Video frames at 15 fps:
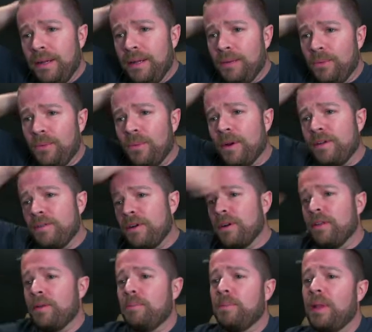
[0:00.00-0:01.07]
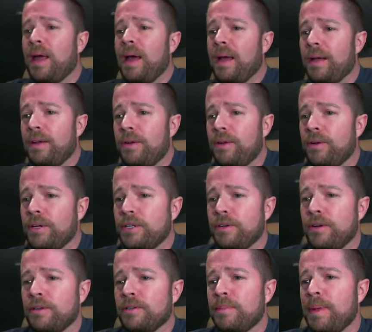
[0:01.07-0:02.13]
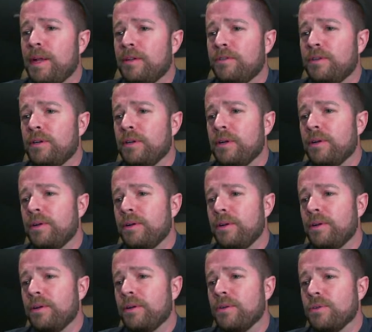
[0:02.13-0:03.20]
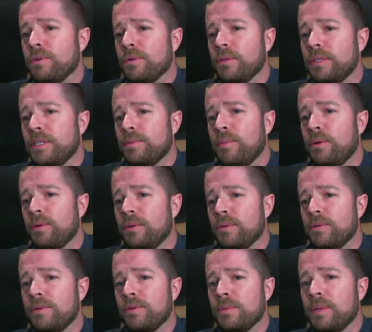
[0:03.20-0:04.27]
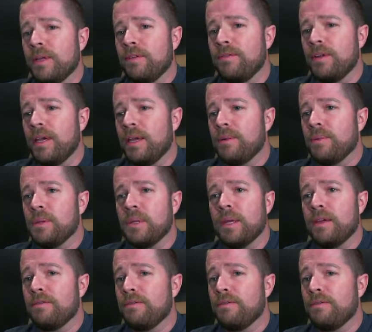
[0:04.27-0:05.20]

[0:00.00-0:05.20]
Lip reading: Whenever another black creature enters the battlefield under your control, each opponent loses 1 life and gain 1 life.